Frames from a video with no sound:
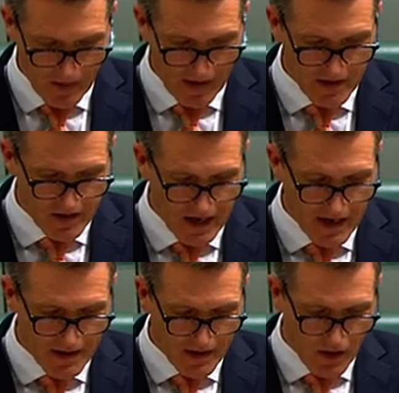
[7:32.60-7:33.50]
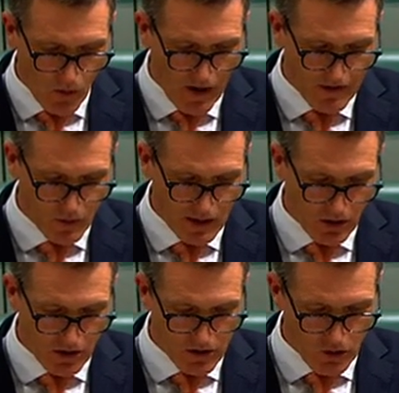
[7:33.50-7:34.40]
And to date, we have to
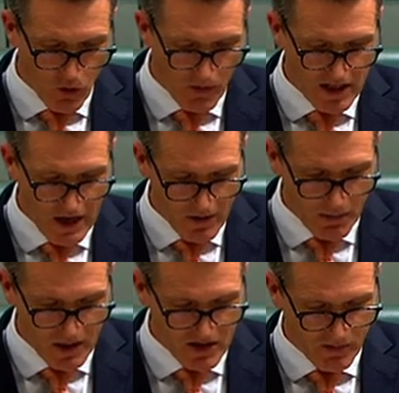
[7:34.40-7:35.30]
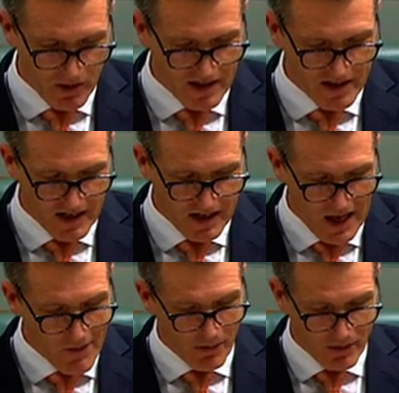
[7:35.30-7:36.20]
acknowledge that almost every piece of plastic
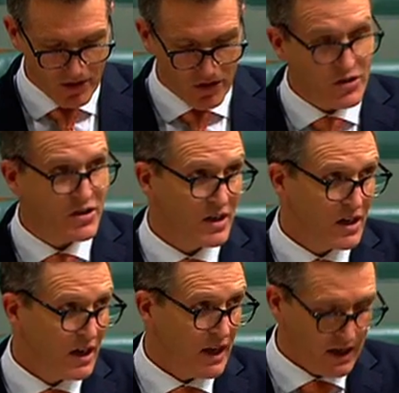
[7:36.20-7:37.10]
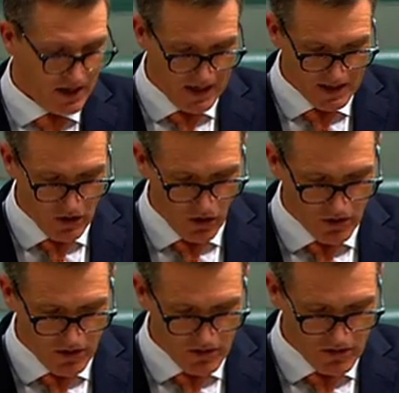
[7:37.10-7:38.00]
ever produced has
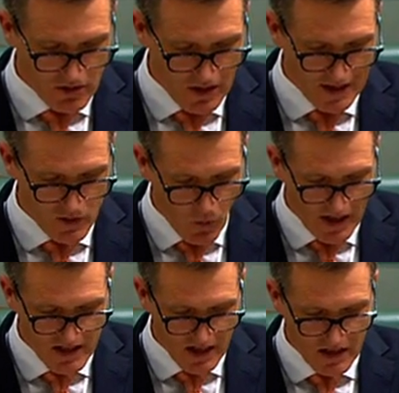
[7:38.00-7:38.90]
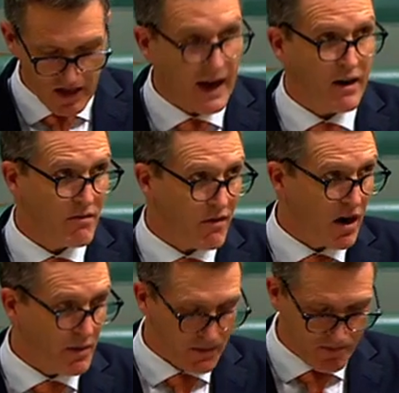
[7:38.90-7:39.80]
gone as waste into our
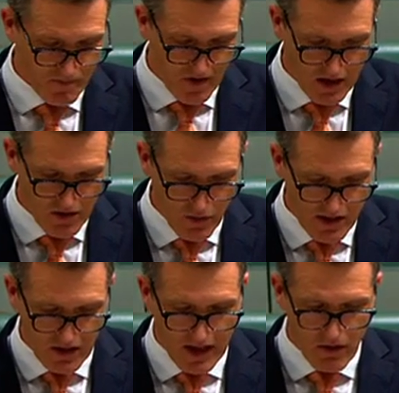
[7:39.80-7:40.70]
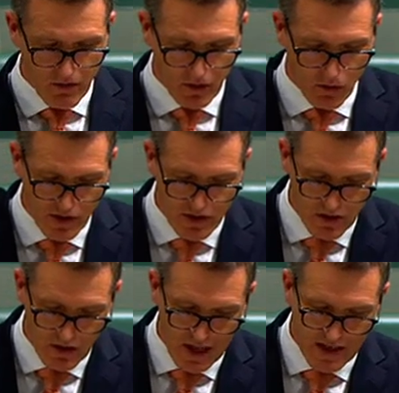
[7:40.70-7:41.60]
environment, either into landfill or into
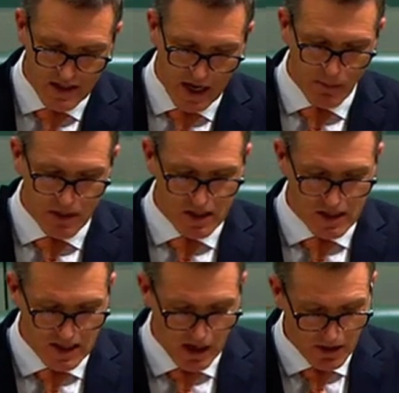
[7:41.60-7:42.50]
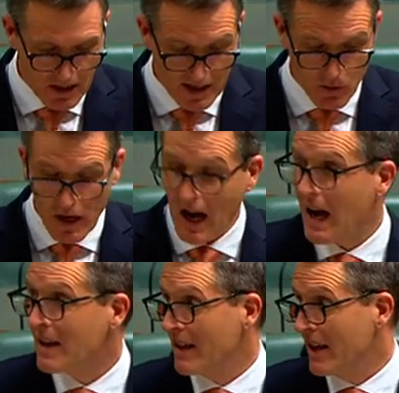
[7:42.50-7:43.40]
the landscape and seascape at large. We
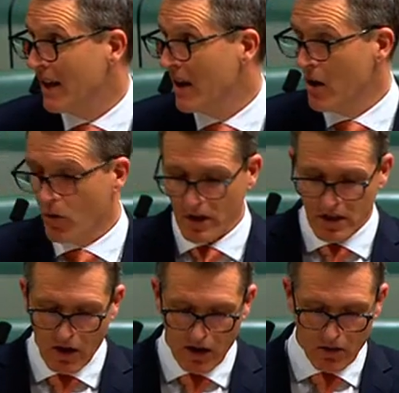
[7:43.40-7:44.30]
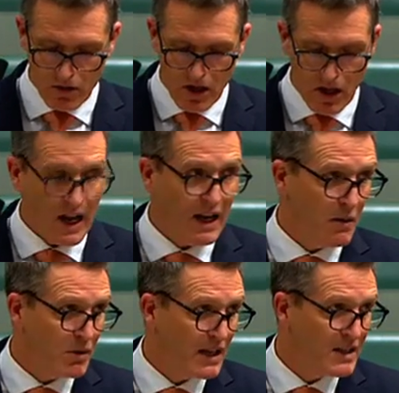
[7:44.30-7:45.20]
hardly recycle
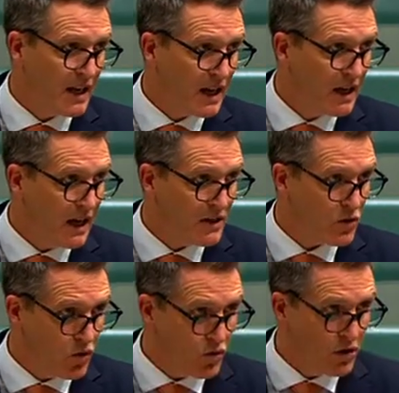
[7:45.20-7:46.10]
any plastic at all,